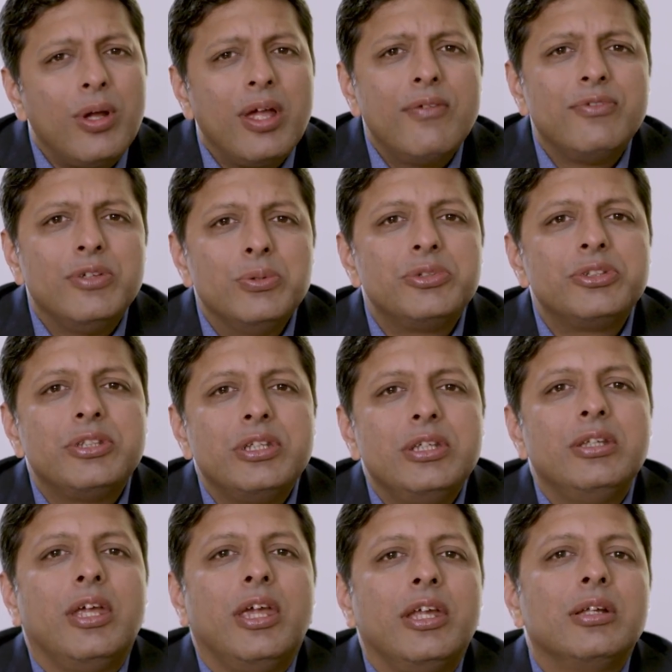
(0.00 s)
have you
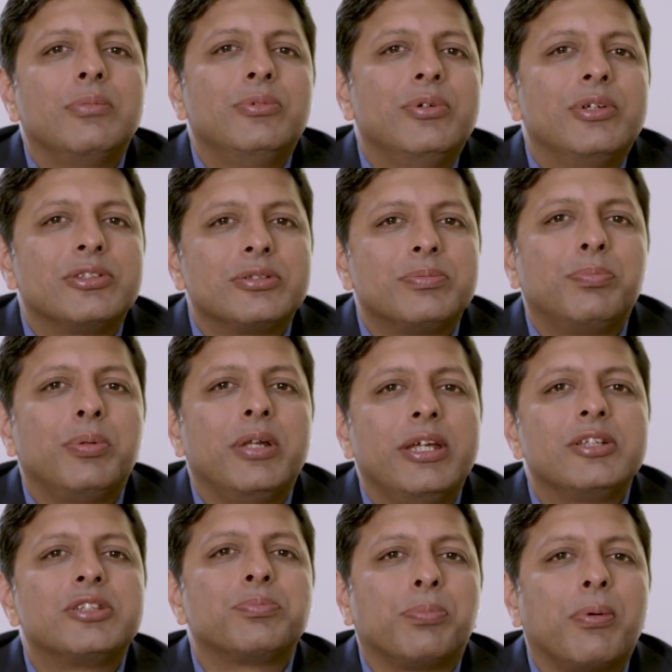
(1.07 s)
seen AWS play
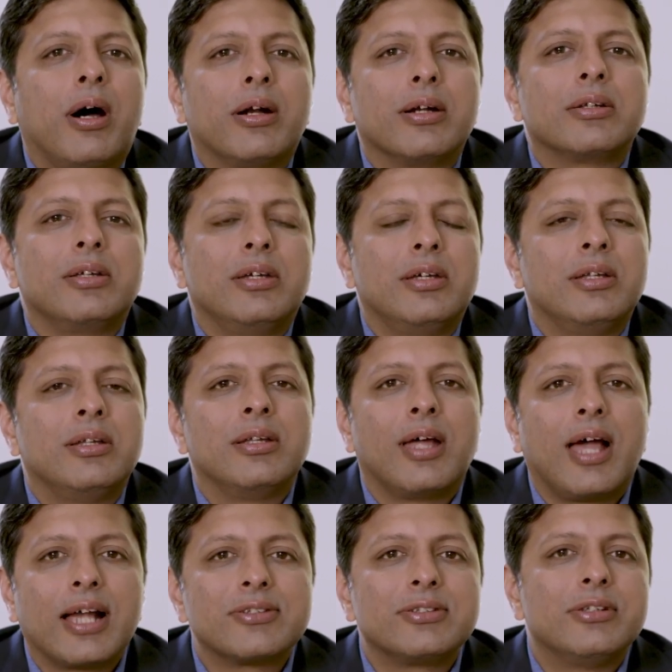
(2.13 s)
its part in
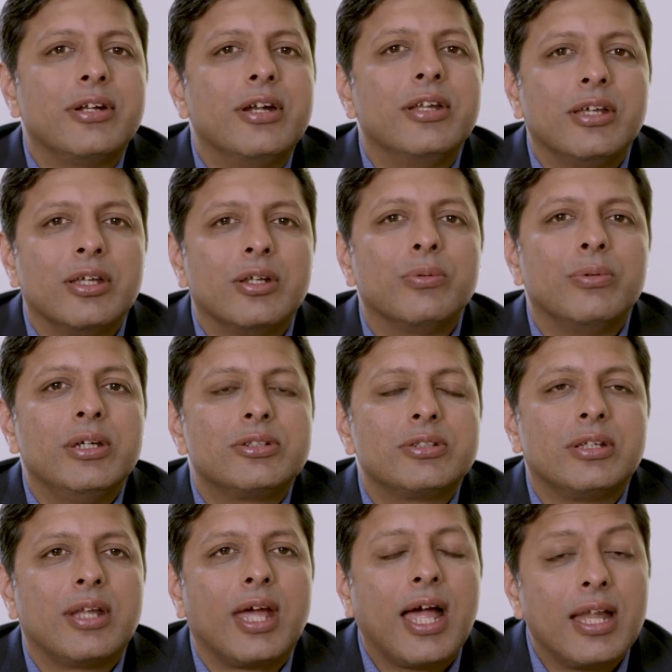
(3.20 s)
accelerating
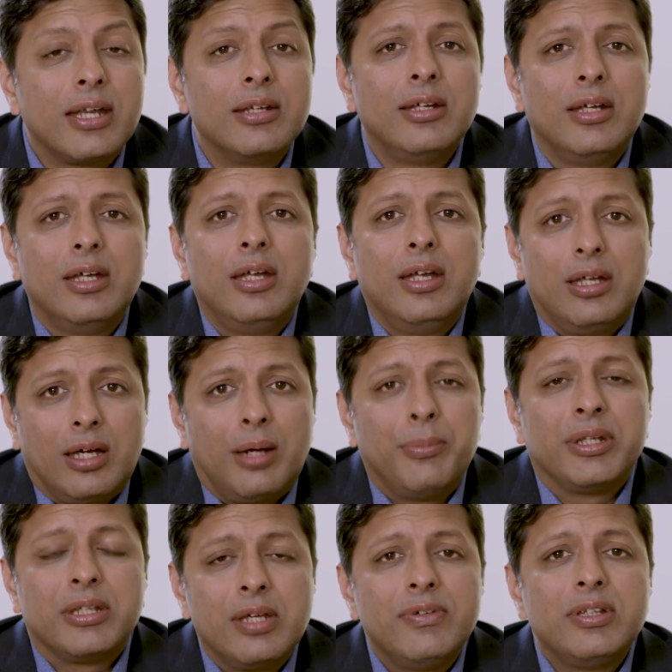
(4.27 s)
innovation? And
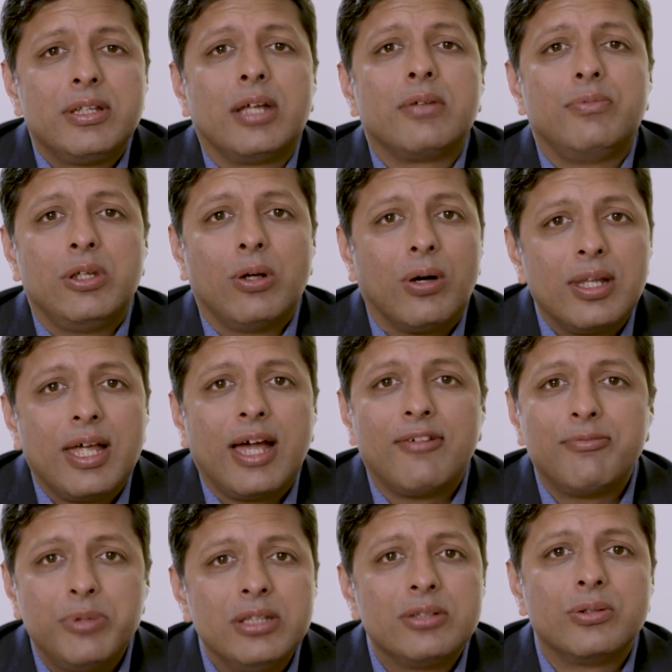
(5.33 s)
given that we all
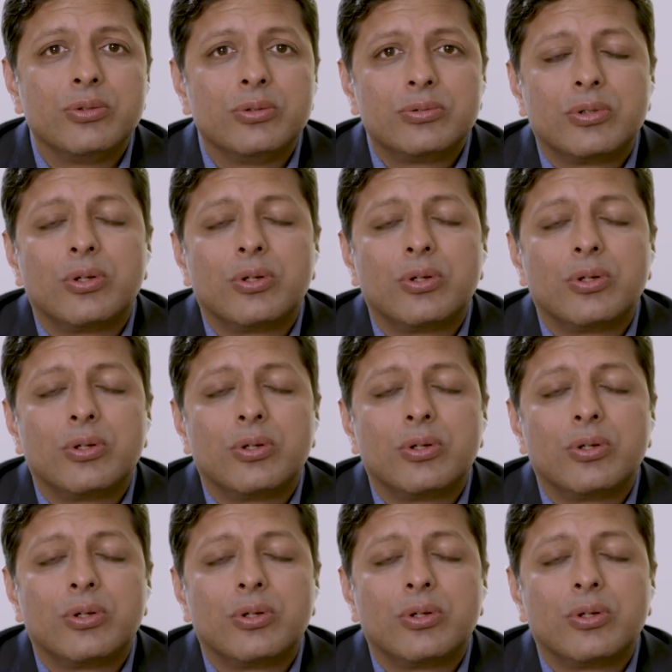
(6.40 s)
have been through